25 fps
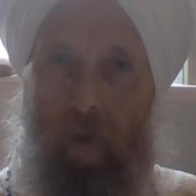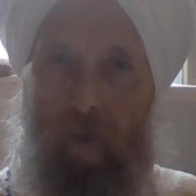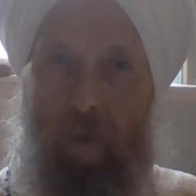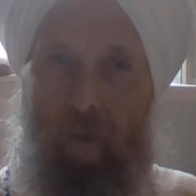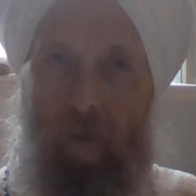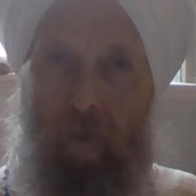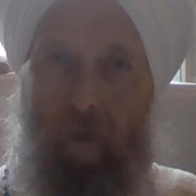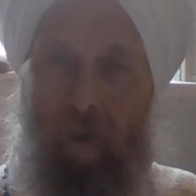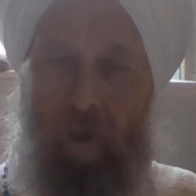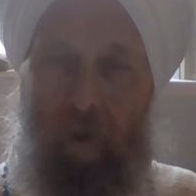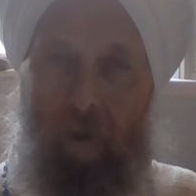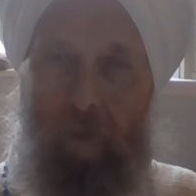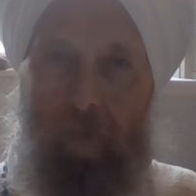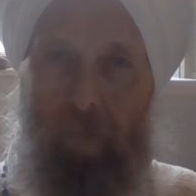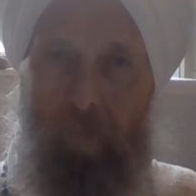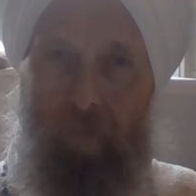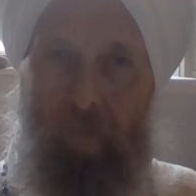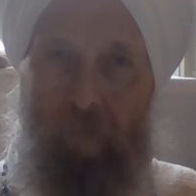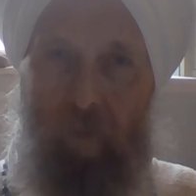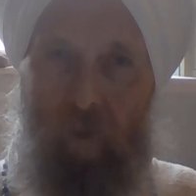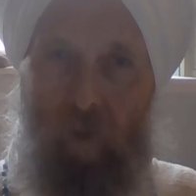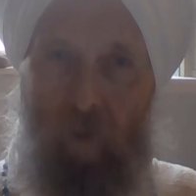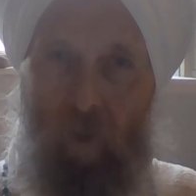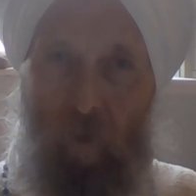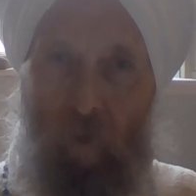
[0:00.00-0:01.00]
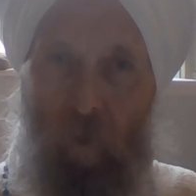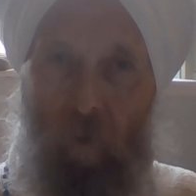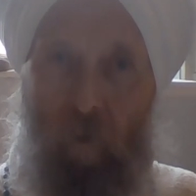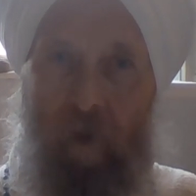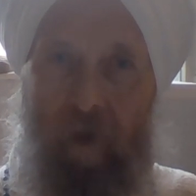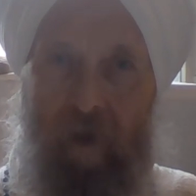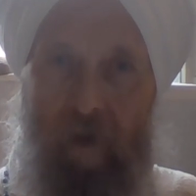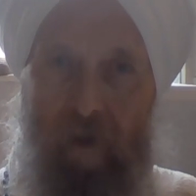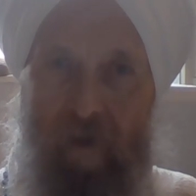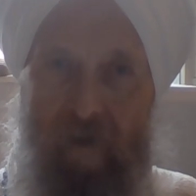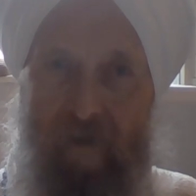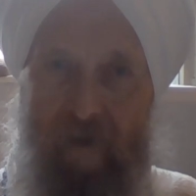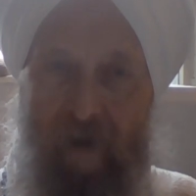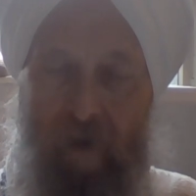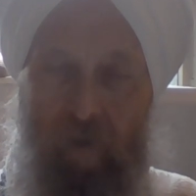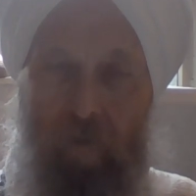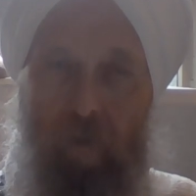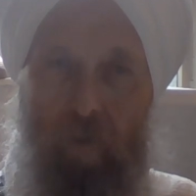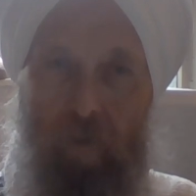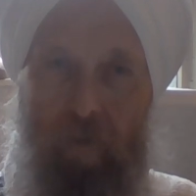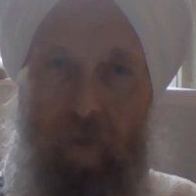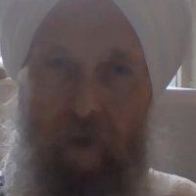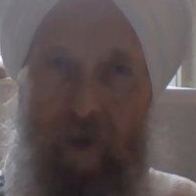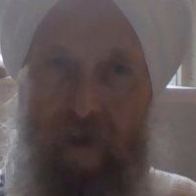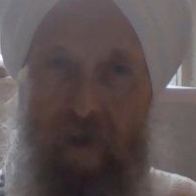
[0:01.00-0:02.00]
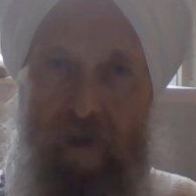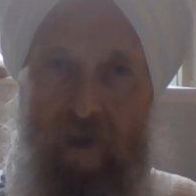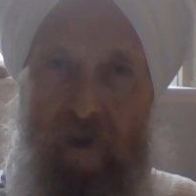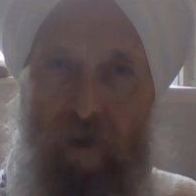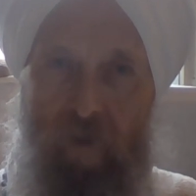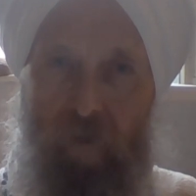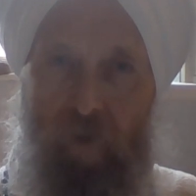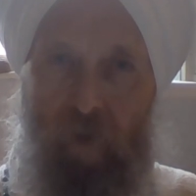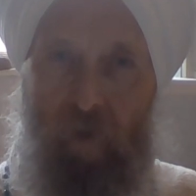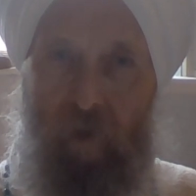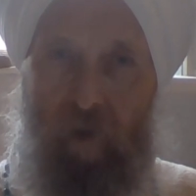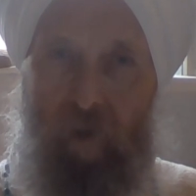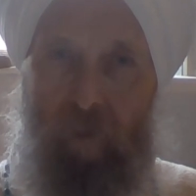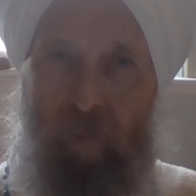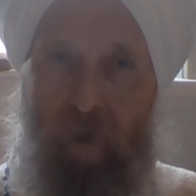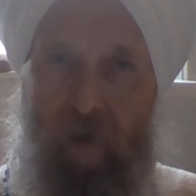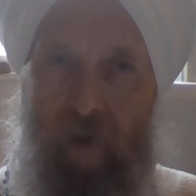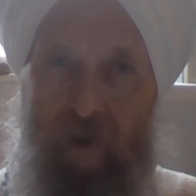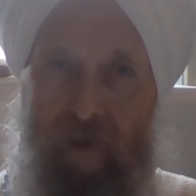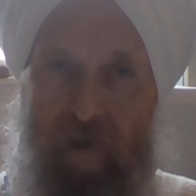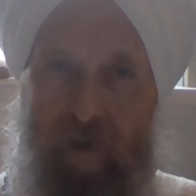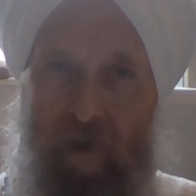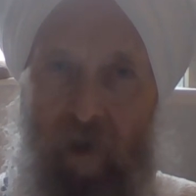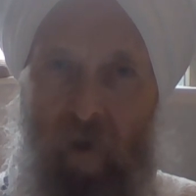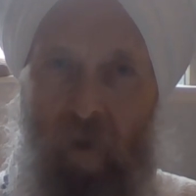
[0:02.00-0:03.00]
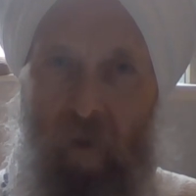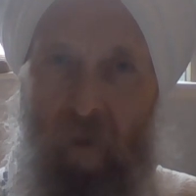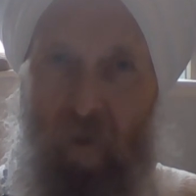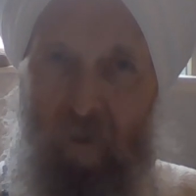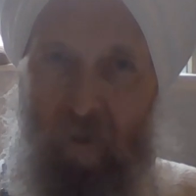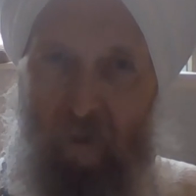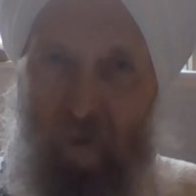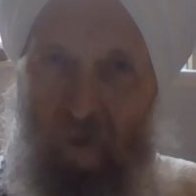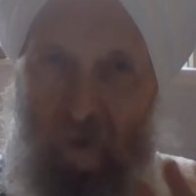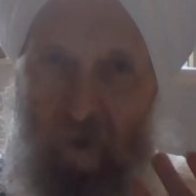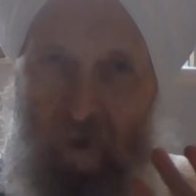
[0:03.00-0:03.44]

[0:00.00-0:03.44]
the great sacrifices of Yogi Bhajan, saying, oh,